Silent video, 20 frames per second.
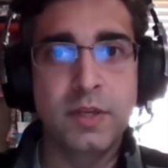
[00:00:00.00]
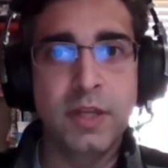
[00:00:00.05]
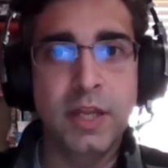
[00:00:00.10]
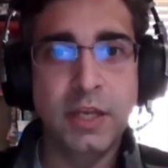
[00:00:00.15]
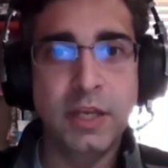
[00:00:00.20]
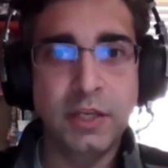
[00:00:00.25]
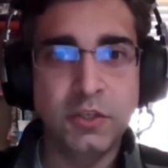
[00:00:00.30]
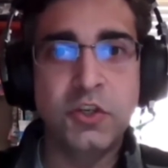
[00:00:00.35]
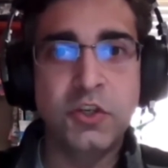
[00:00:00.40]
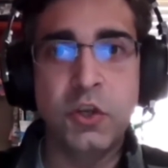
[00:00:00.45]

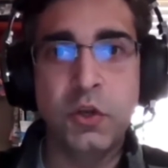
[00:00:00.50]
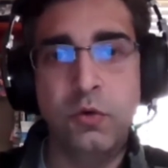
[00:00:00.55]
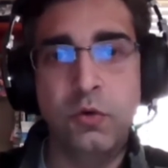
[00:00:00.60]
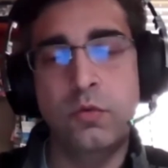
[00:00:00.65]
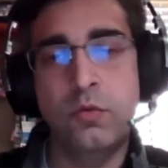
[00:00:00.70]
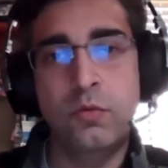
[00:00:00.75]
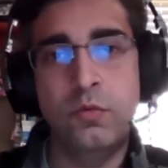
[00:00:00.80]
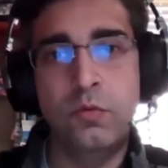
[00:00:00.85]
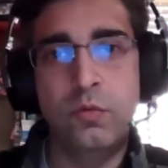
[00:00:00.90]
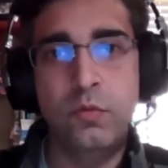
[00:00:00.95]
in
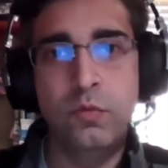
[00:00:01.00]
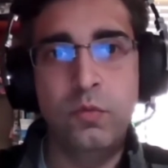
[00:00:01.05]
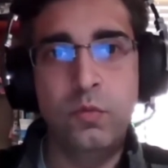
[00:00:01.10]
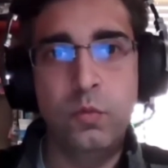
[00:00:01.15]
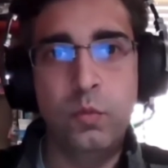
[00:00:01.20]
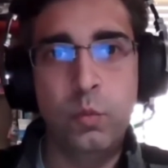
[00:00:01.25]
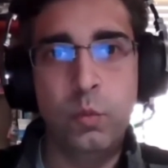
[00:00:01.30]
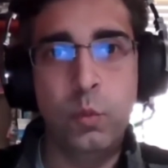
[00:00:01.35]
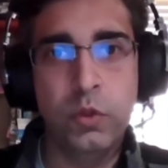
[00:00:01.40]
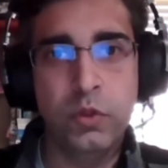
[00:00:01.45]
tune
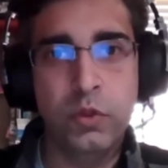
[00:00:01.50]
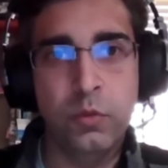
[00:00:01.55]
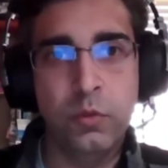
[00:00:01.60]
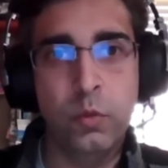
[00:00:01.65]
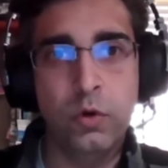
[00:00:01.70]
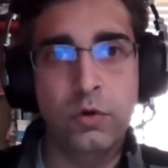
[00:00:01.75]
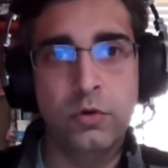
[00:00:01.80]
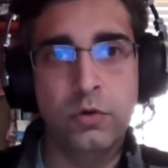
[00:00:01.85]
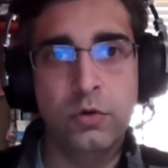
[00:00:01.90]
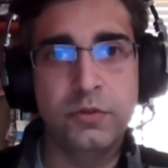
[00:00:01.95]
with the
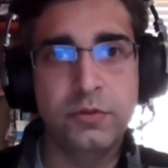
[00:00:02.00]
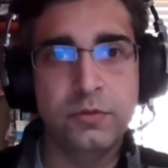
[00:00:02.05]
world.